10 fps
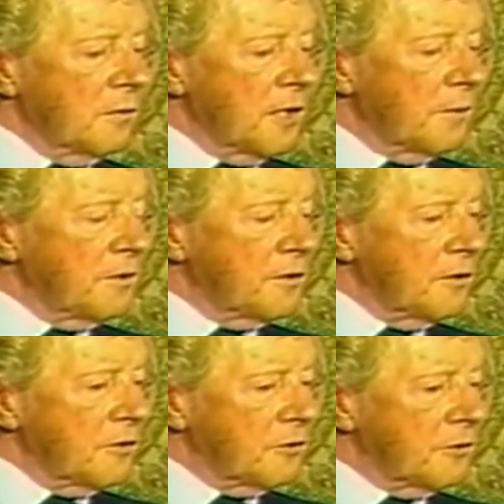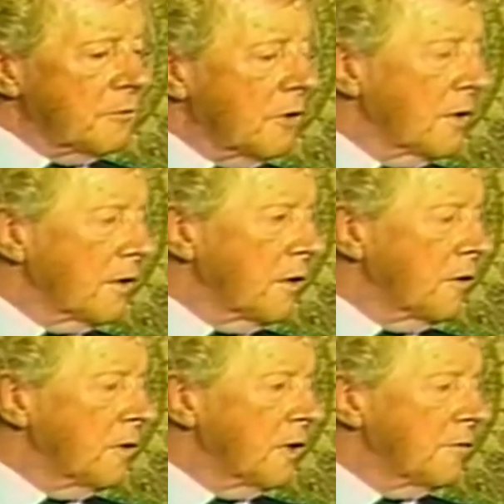But up until a short while
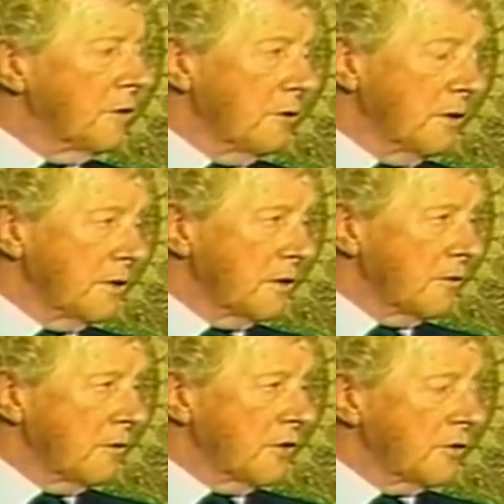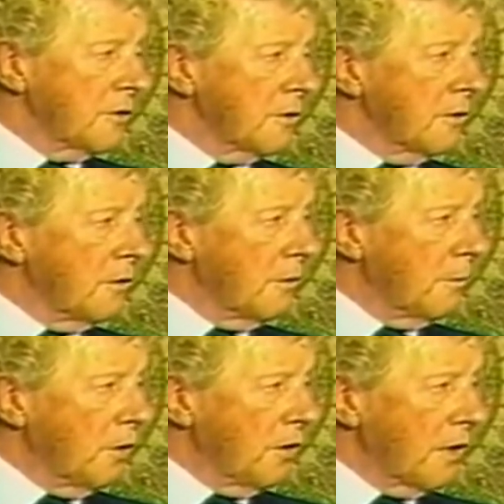ago, we gave no consideration to the
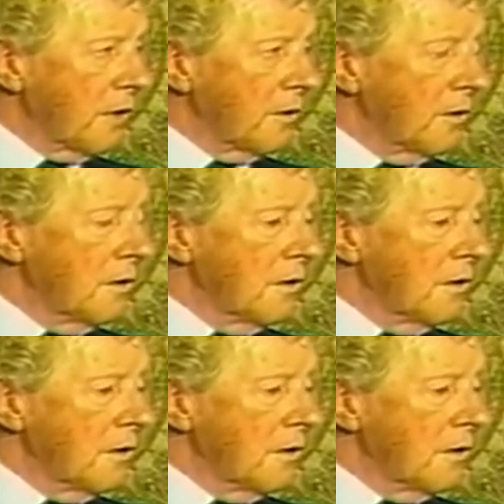harmonic.